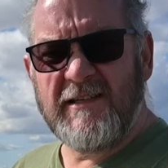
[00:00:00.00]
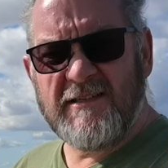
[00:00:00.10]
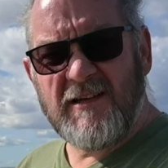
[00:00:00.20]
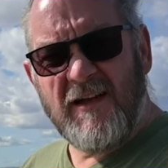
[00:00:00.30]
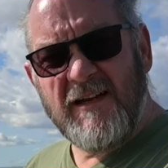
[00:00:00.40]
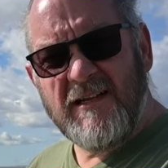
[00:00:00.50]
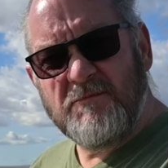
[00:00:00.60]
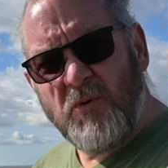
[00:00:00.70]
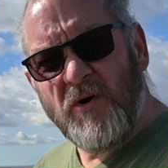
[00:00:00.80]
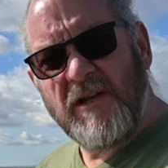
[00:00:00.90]
the sun is
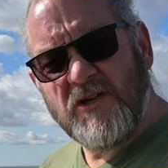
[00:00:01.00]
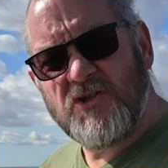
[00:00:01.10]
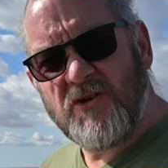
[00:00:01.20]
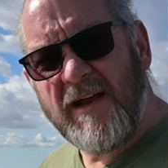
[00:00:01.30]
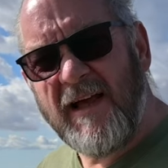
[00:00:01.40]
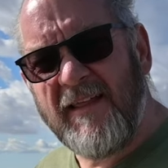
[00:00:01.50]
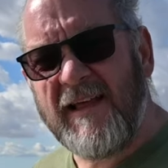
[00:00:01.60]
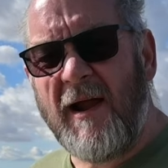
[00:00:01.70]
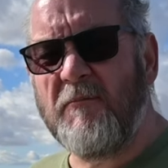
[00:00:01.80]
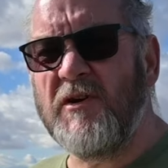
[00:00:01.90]
pointing straight at the
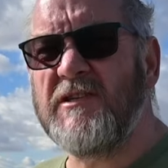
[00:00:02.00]
camera,